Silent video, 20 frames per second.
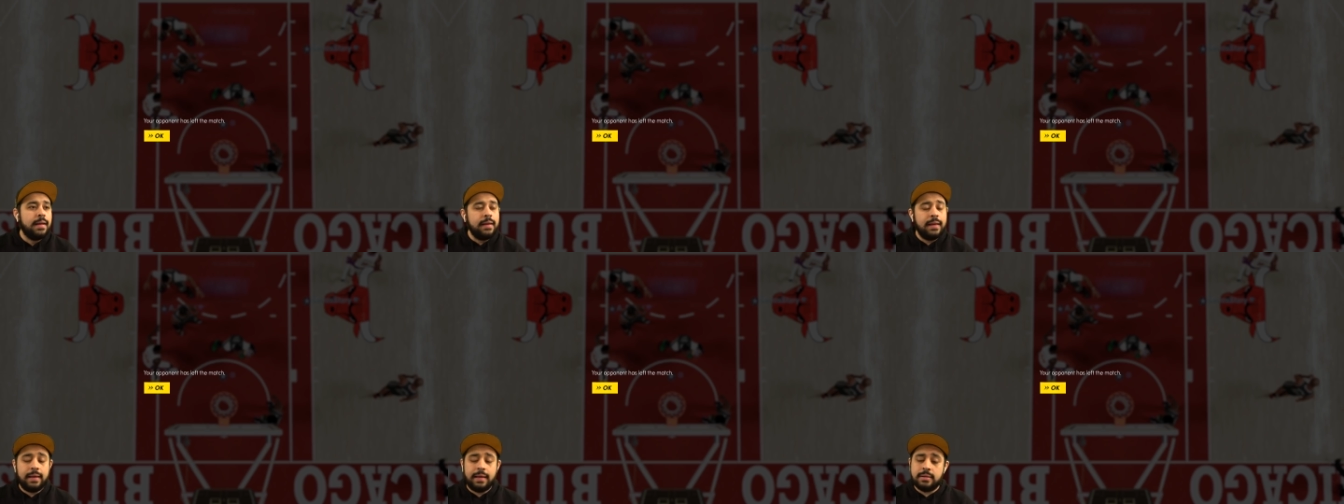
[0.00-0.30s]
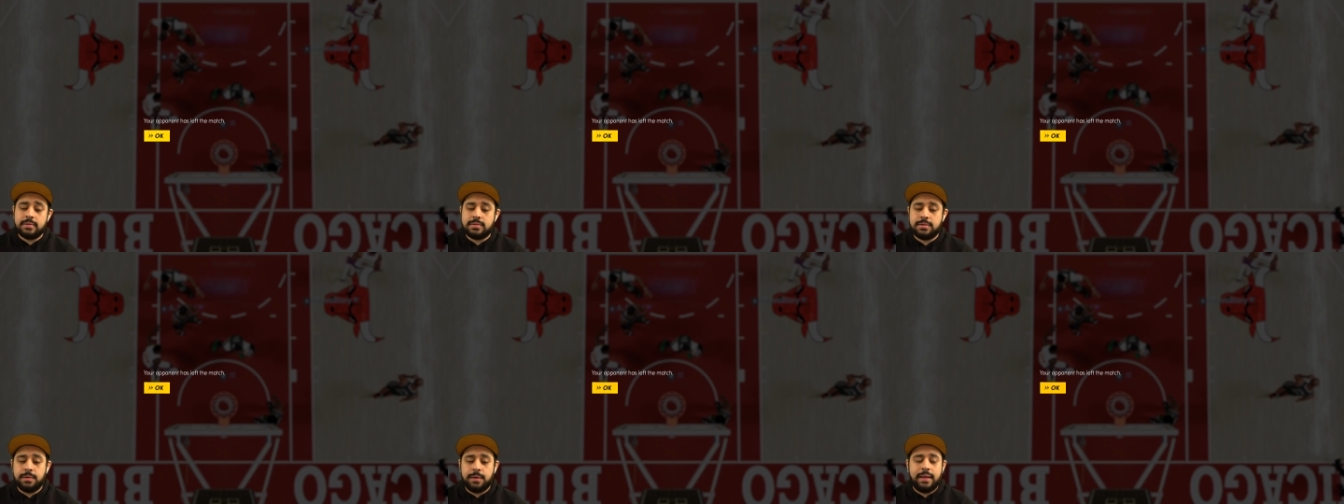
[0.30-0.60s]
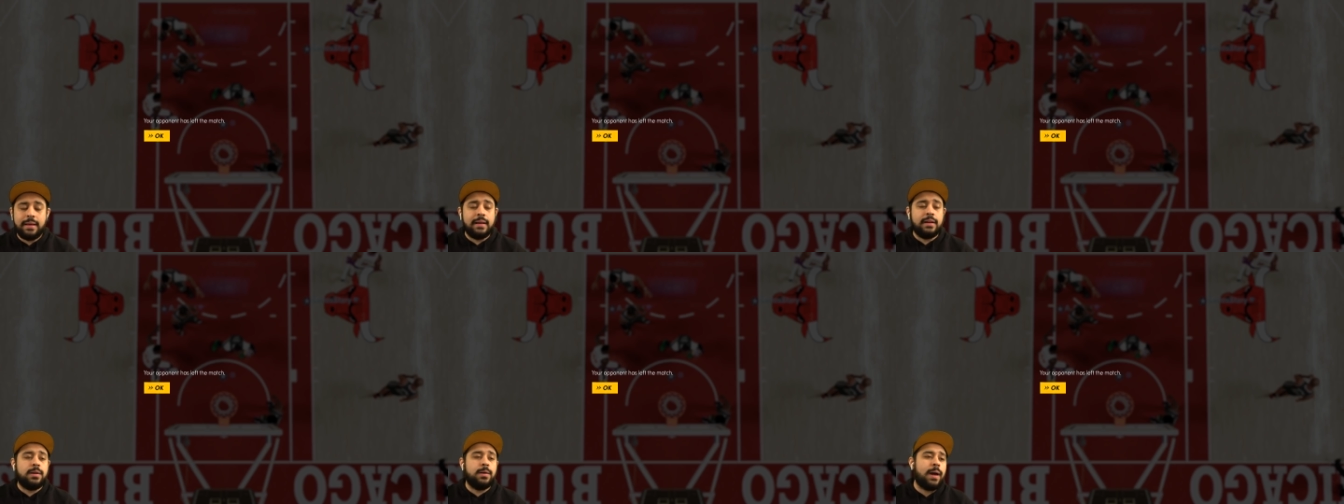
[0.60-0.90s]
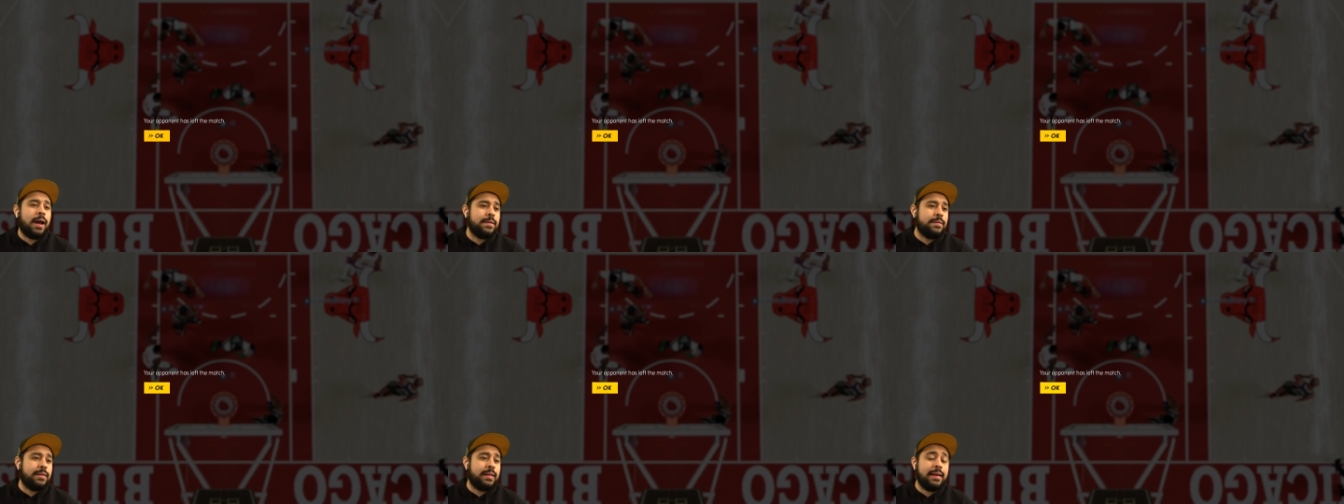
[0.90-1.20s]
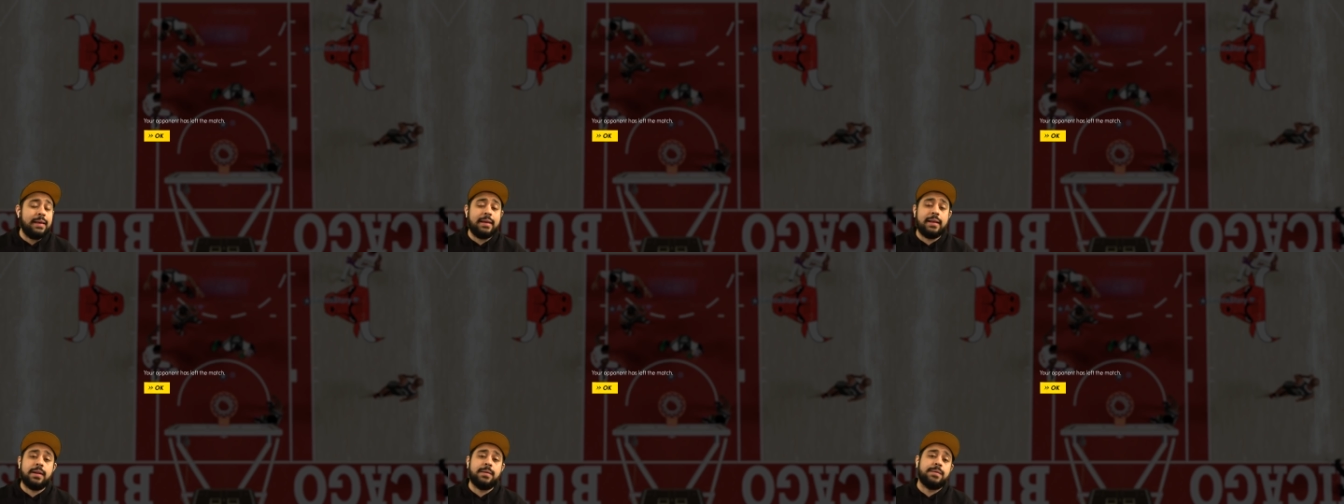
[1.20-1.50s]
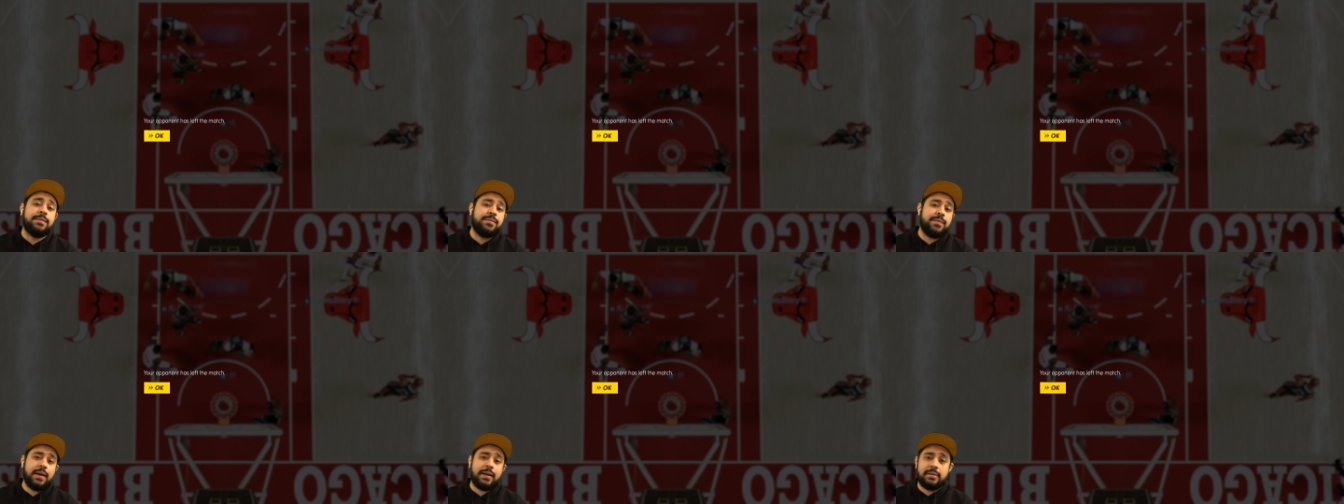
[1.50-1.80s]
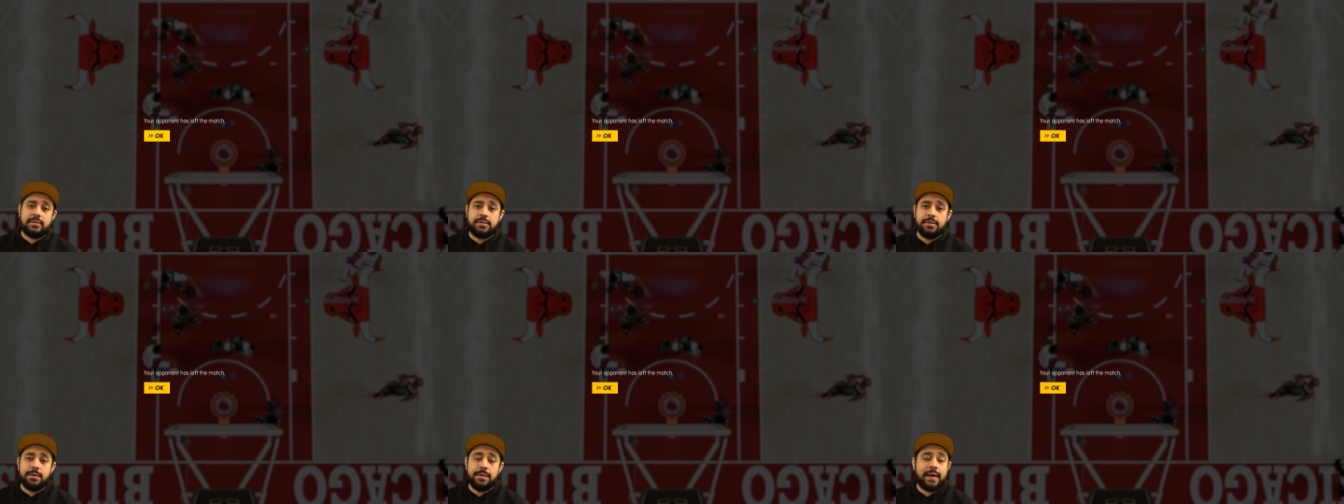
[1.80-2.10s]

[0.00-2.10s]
He can shoot. He can do everything. He can even fade too.